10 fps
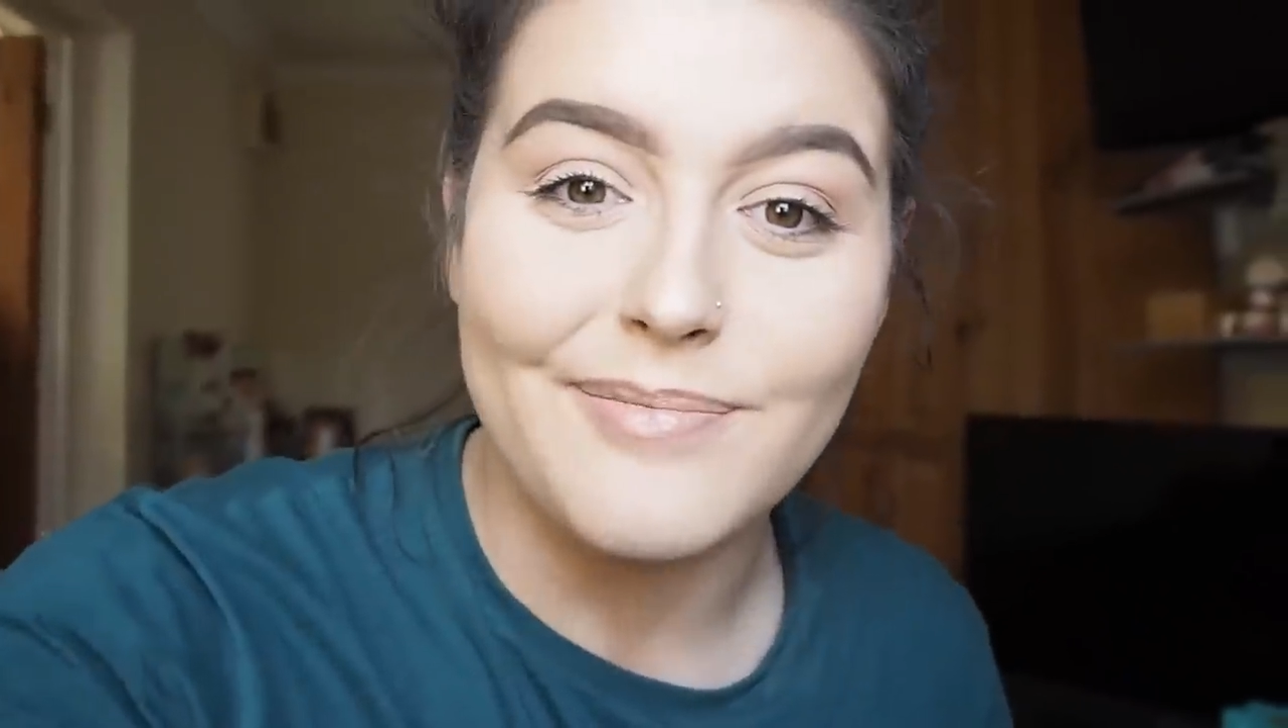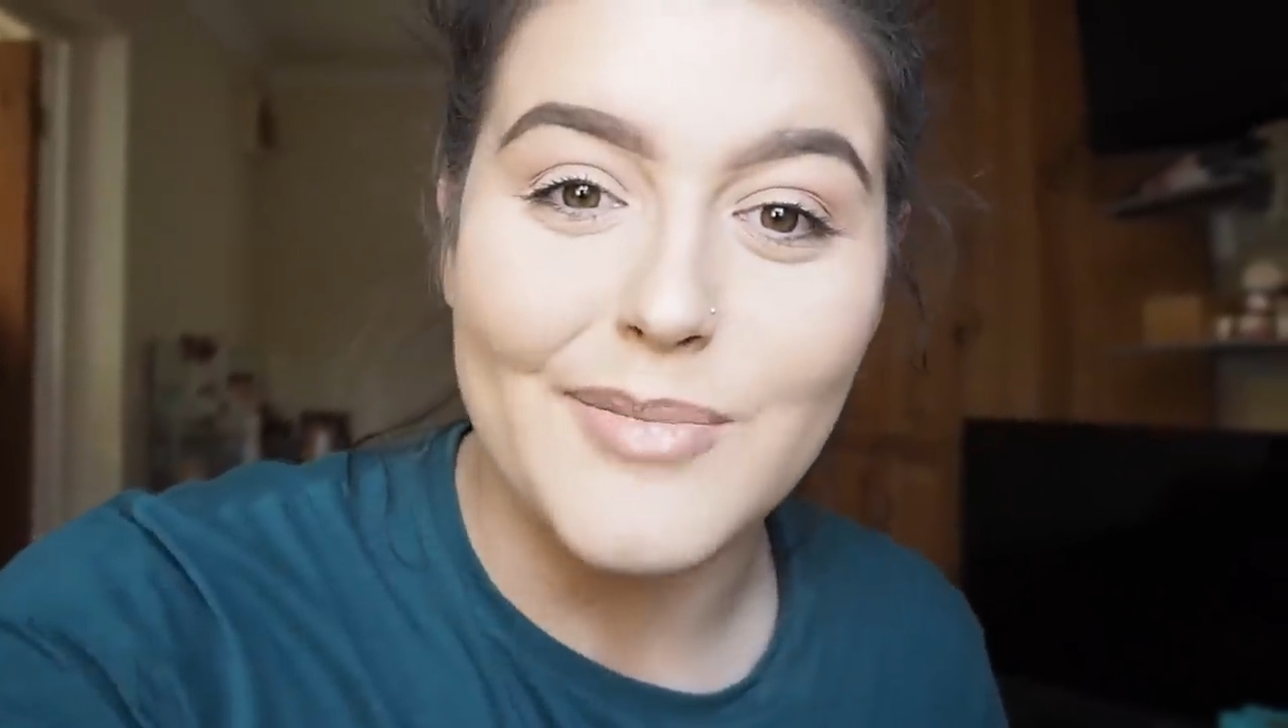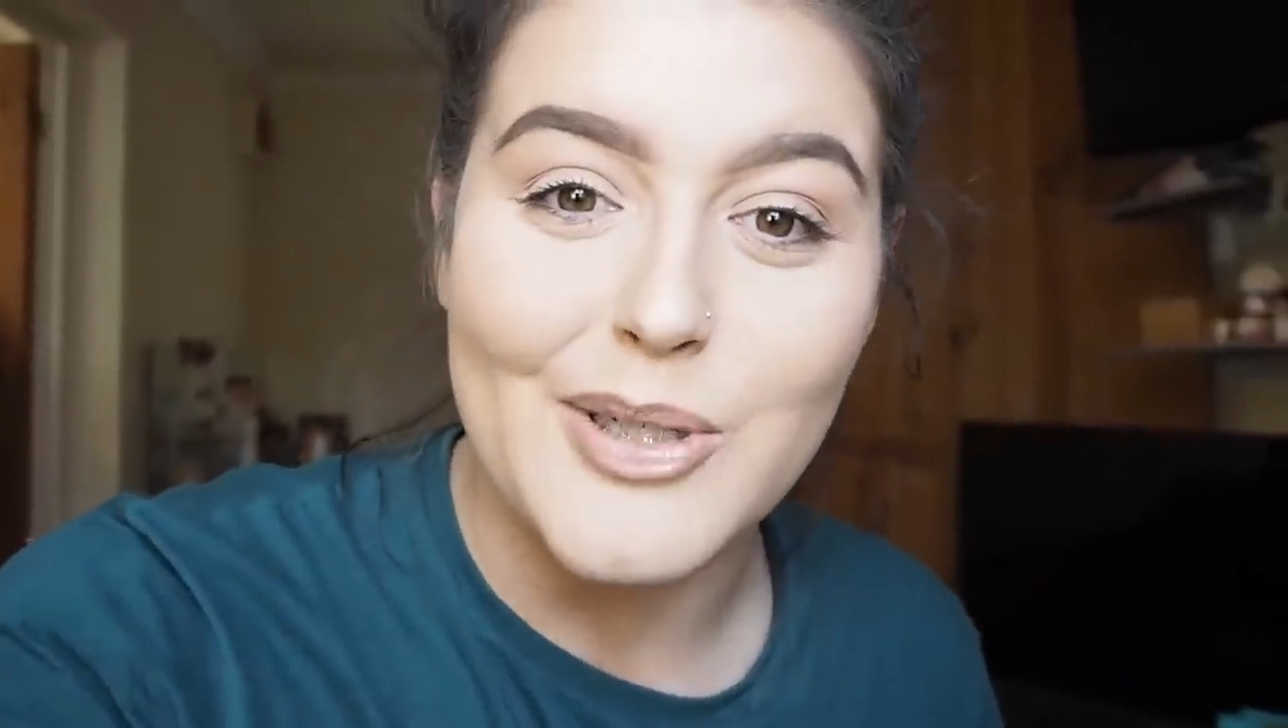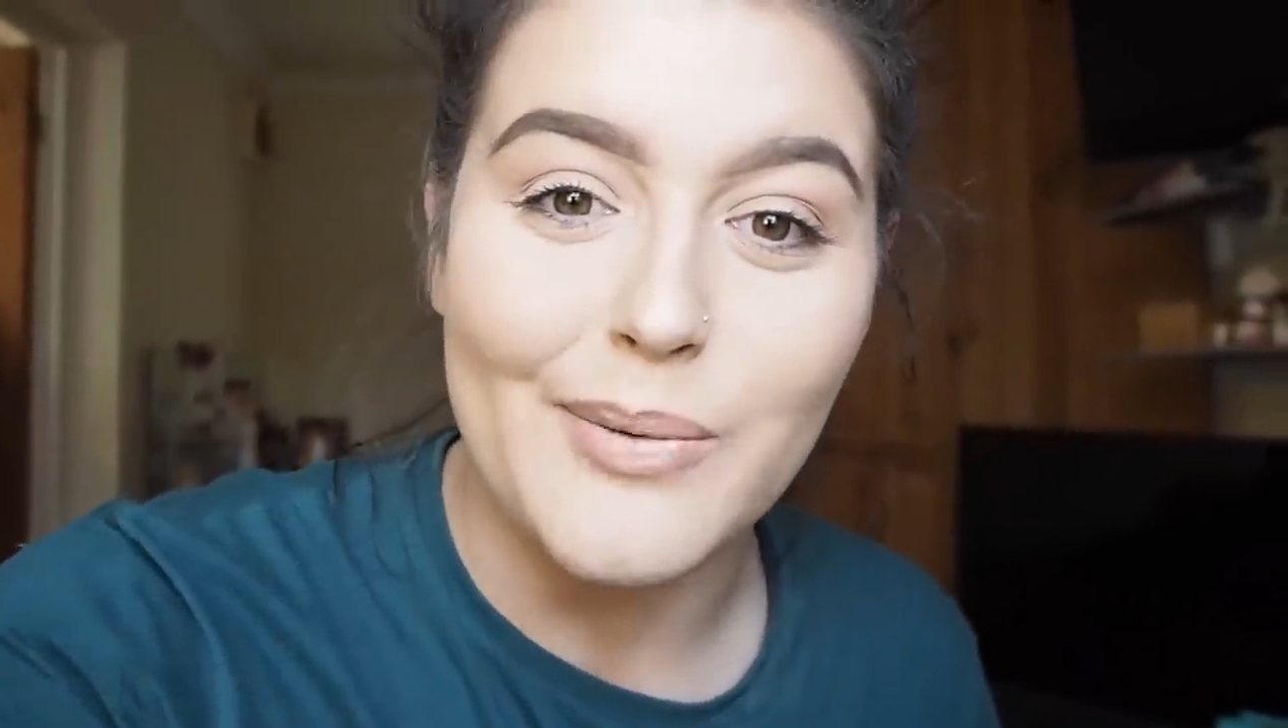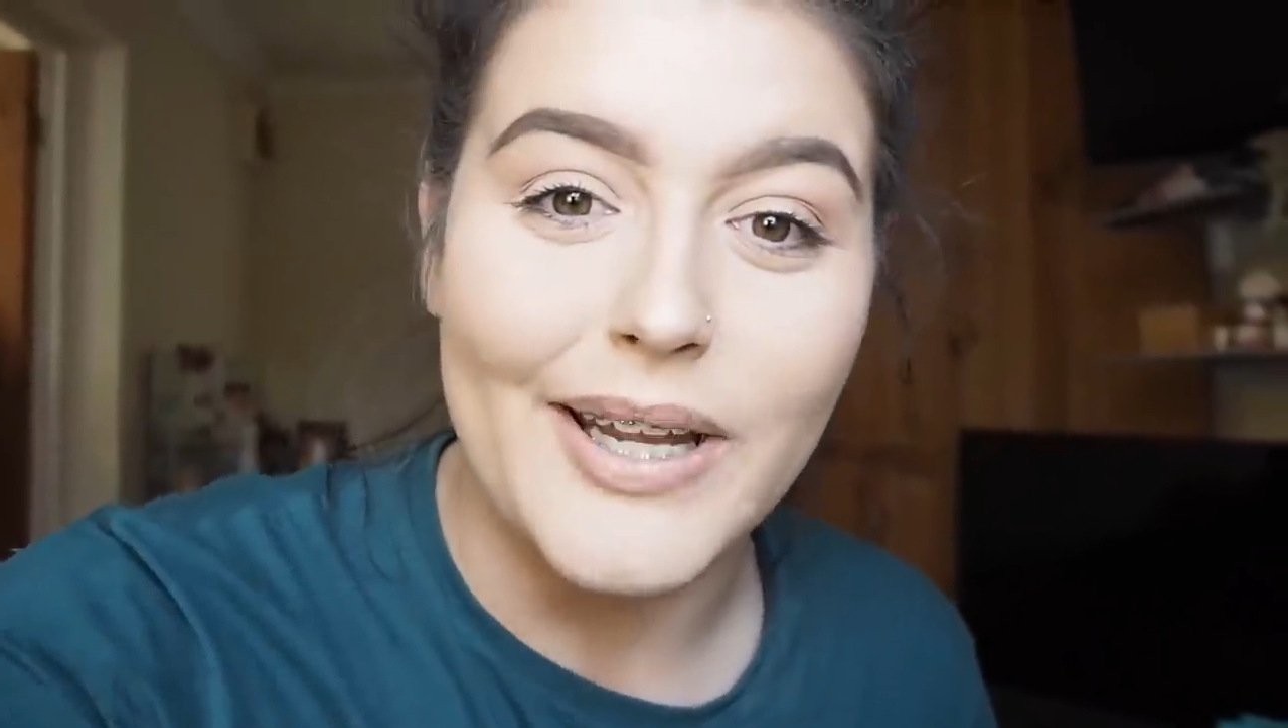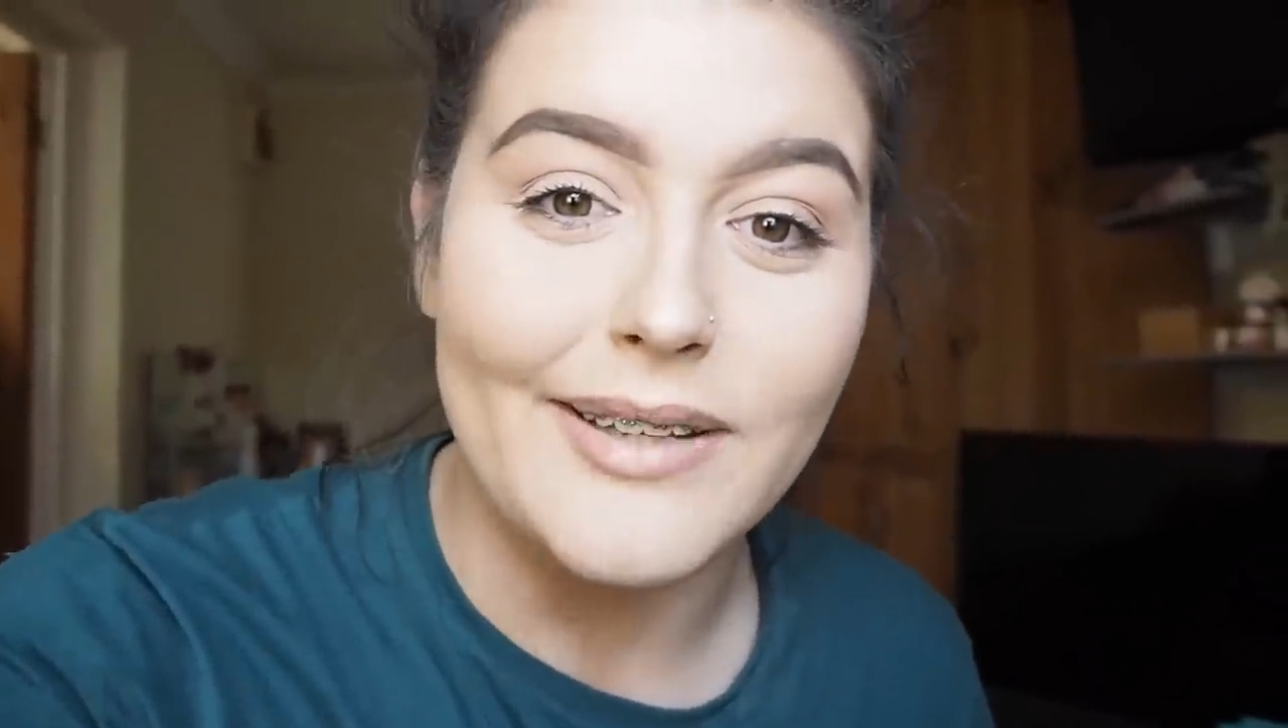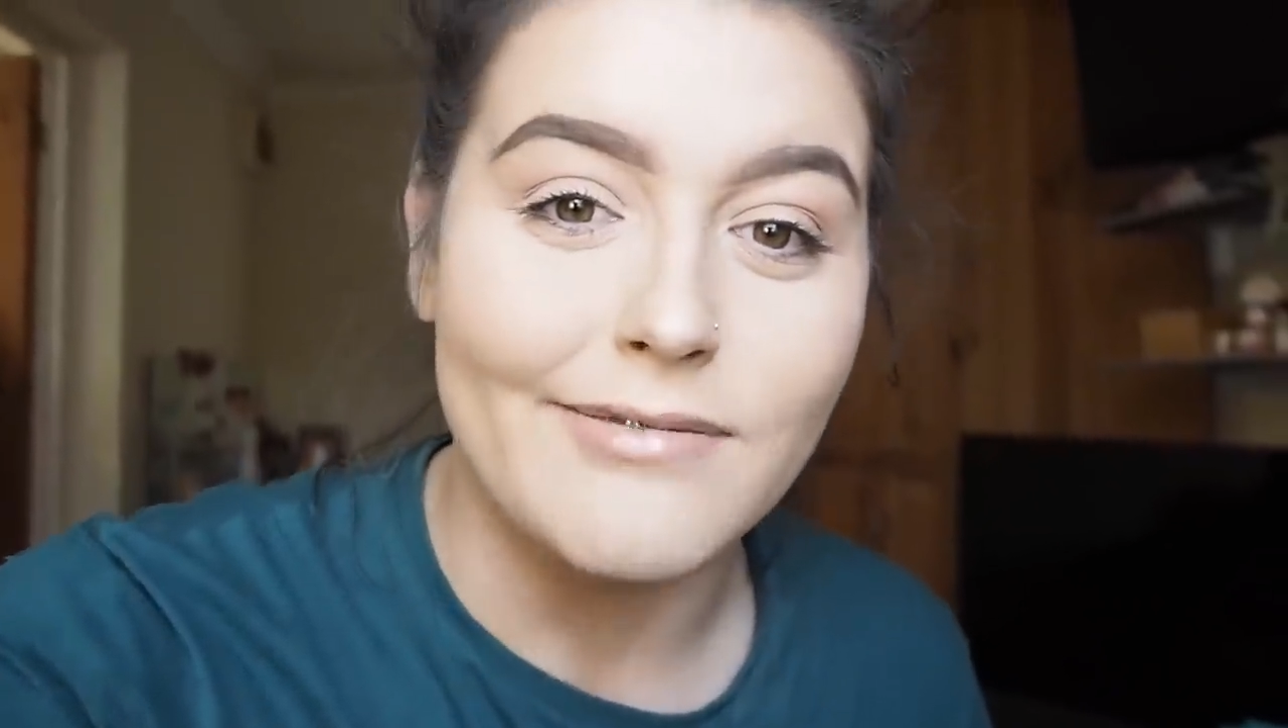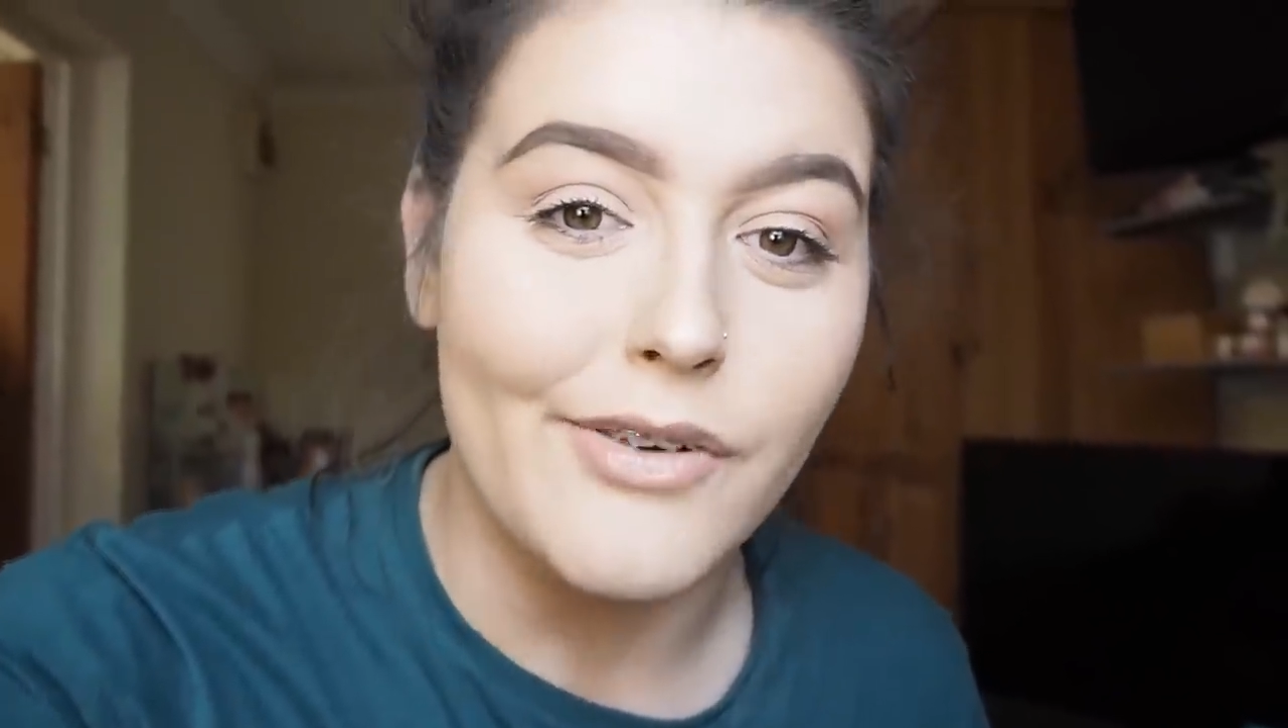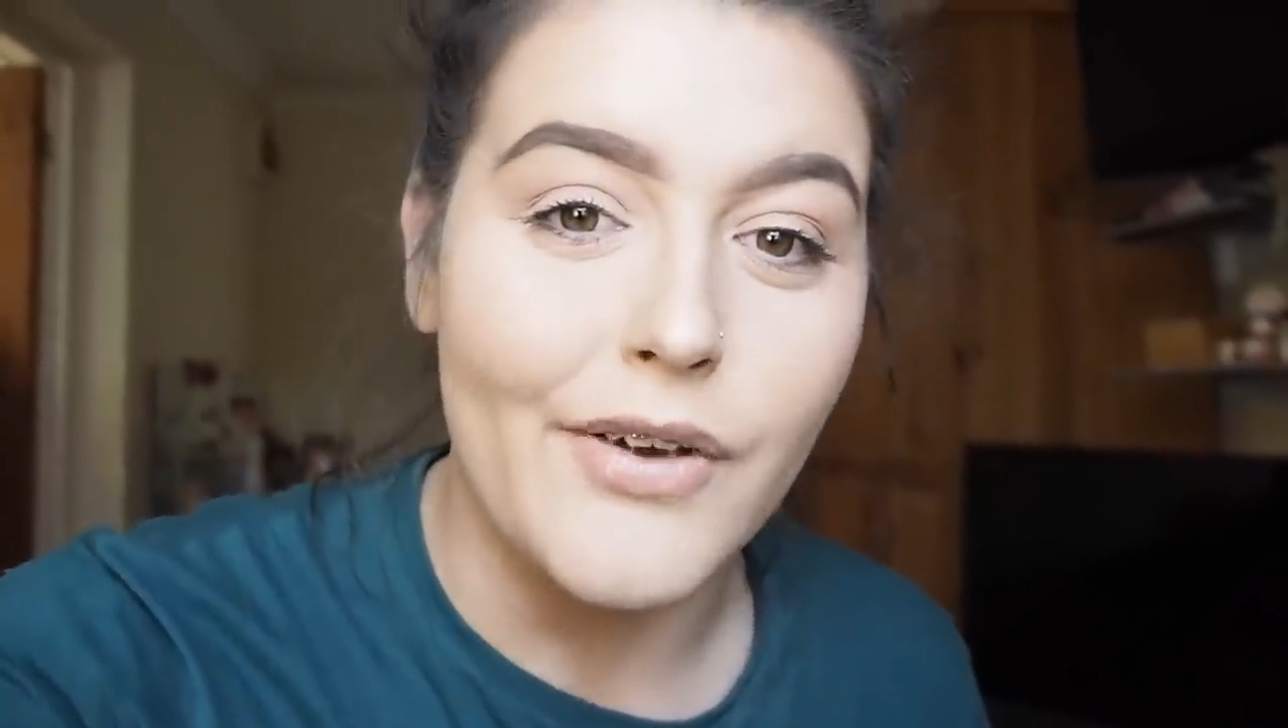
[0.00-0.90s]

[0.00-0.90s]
between